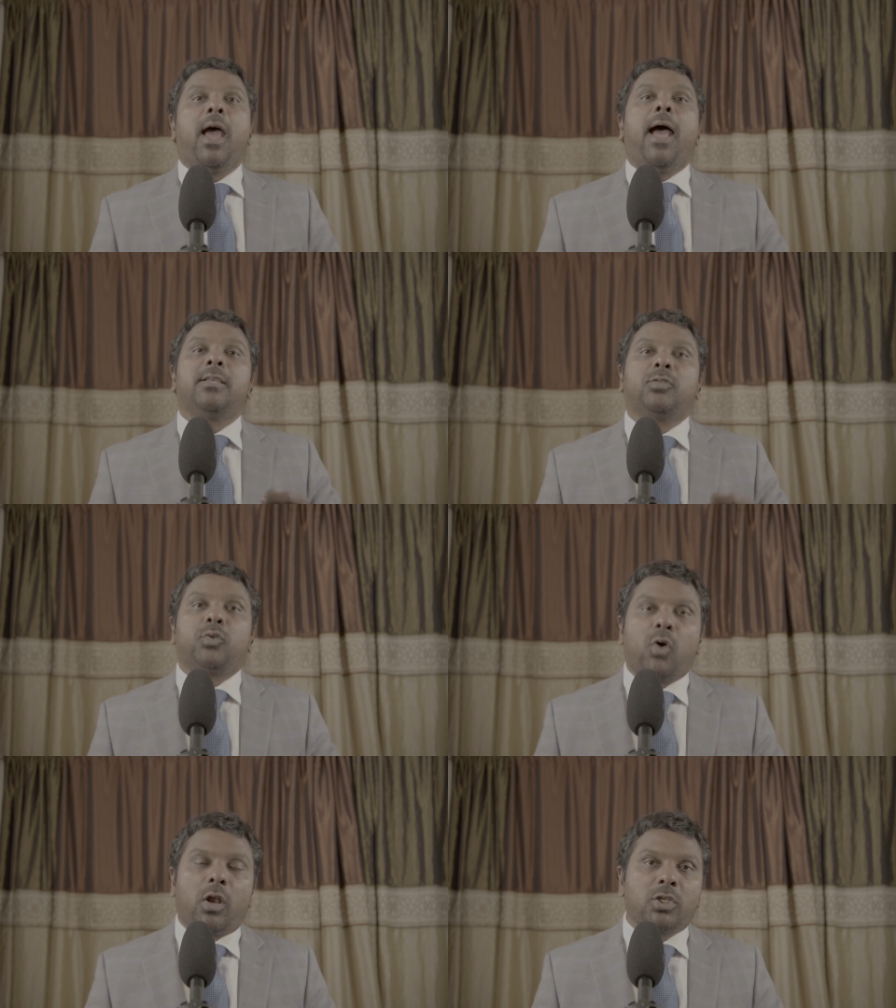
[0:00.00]
as
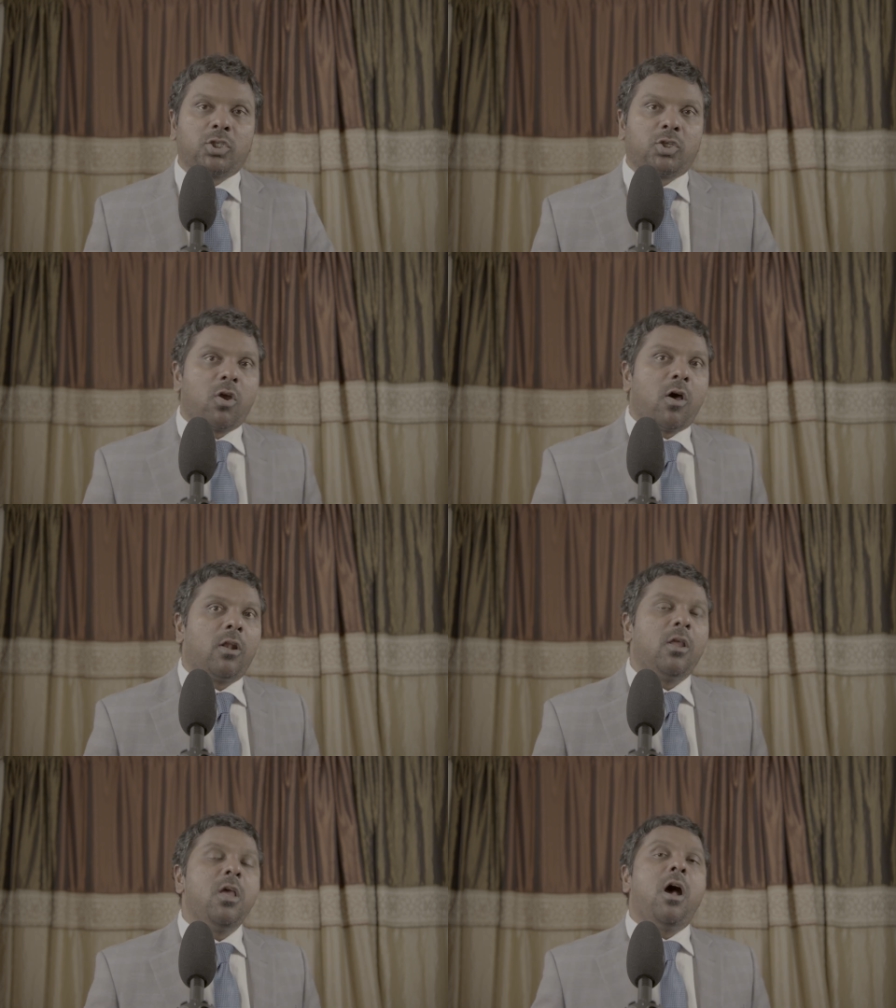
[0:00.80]

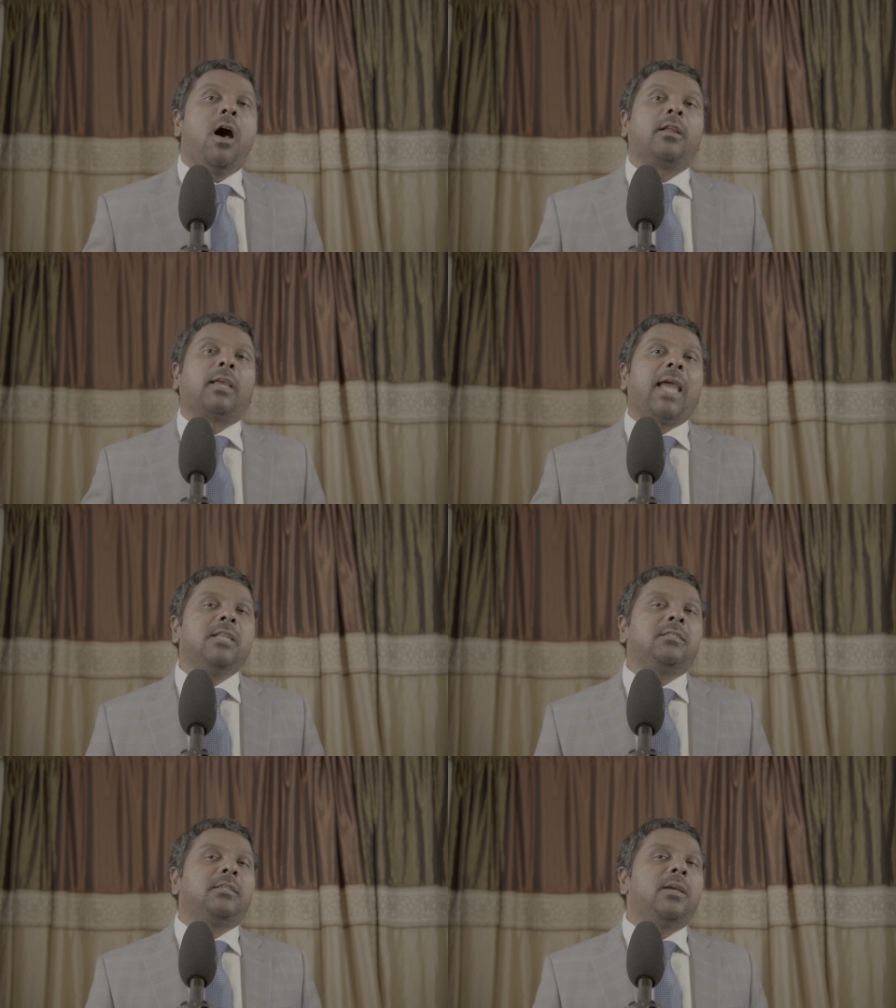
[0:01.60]
cholesterol or
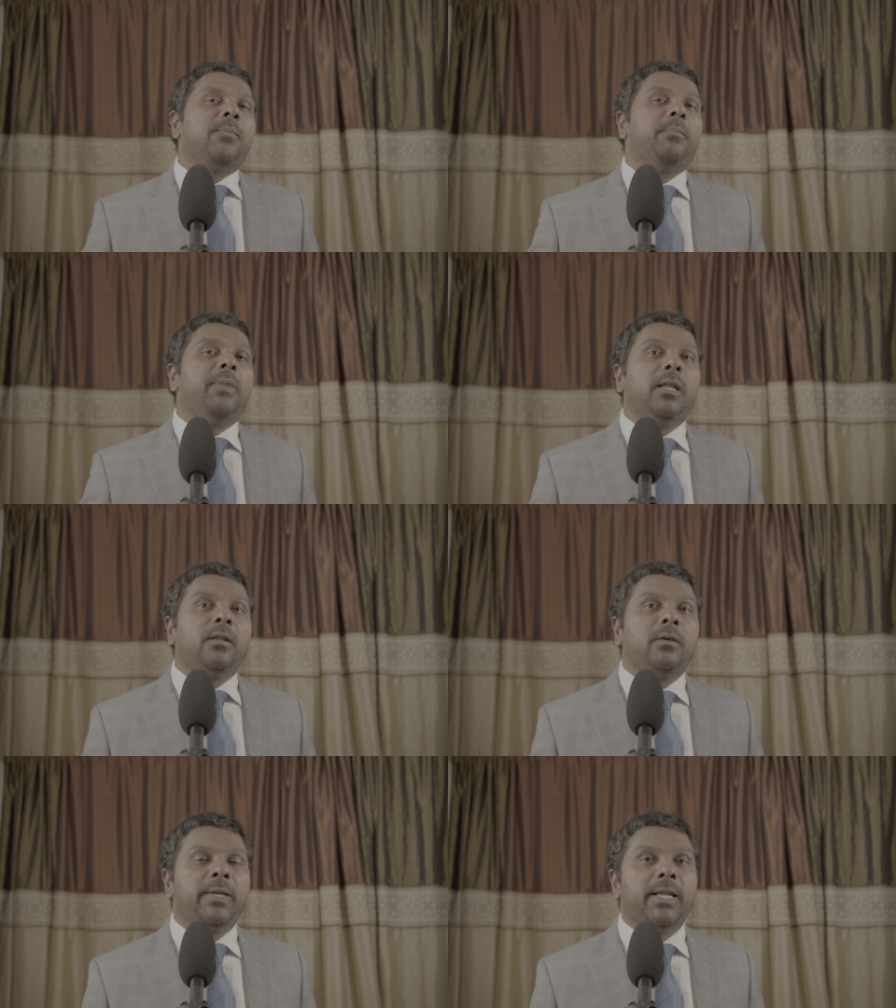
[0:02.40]
calcium
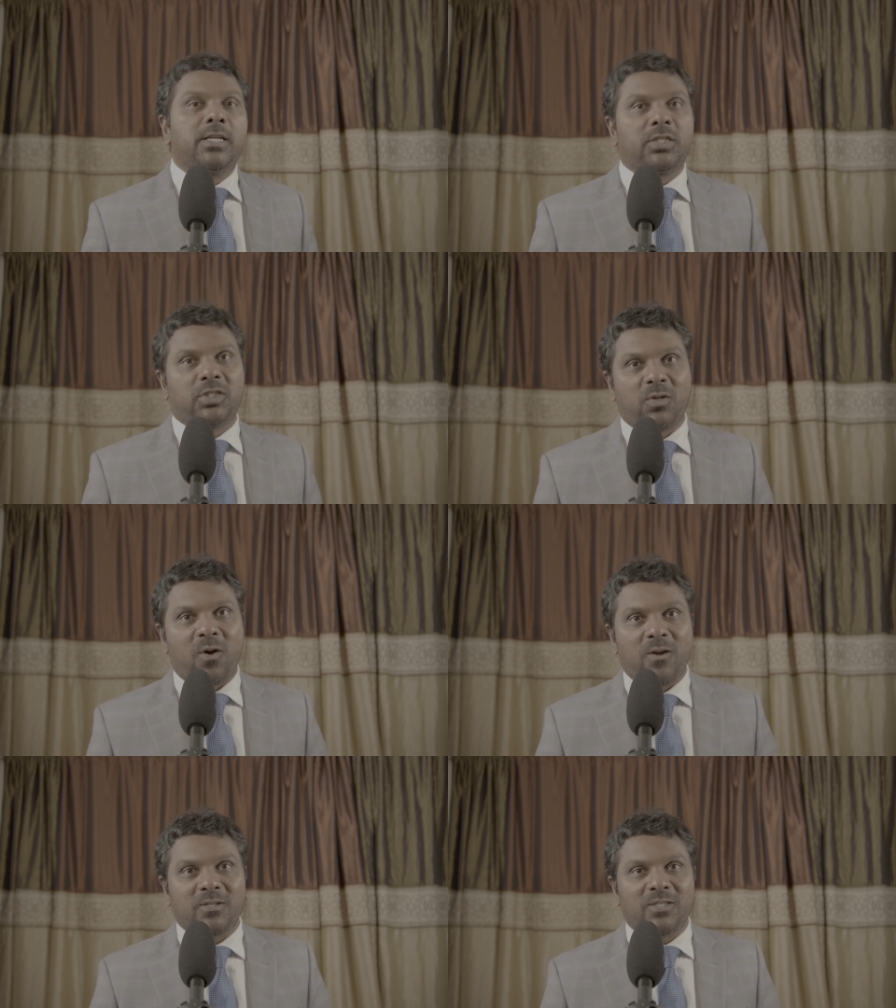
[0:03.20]
bilirubinate
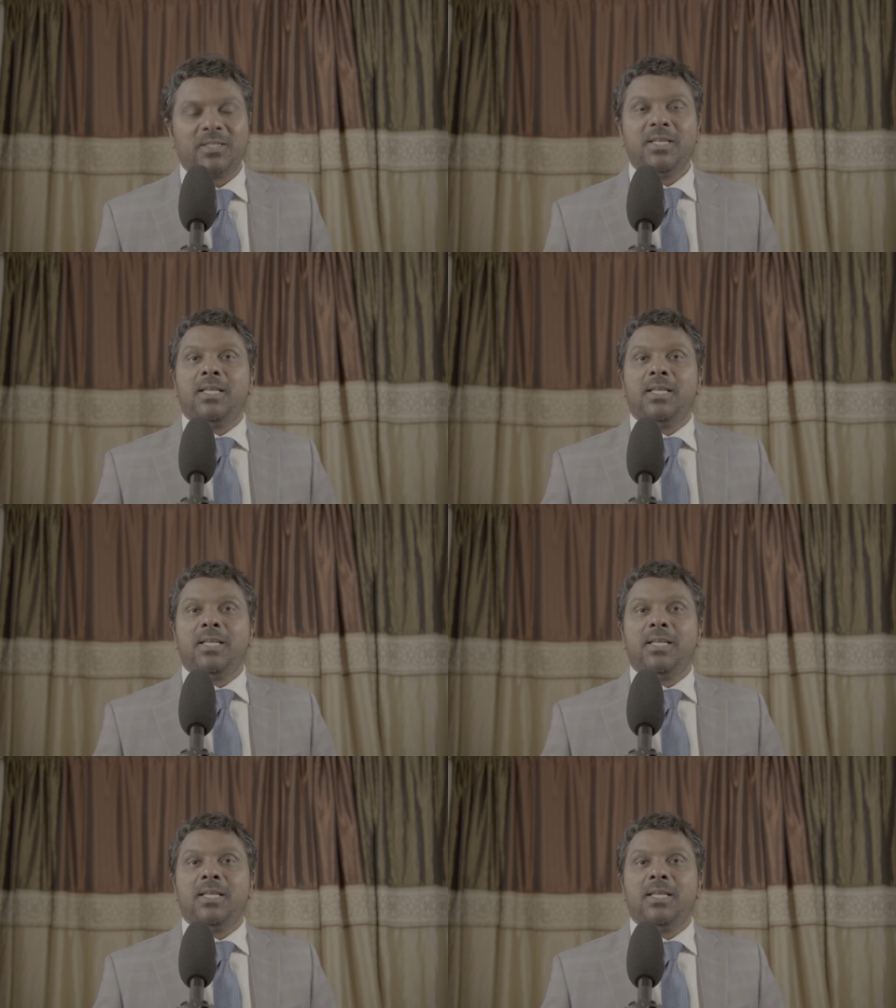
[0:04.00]
stones.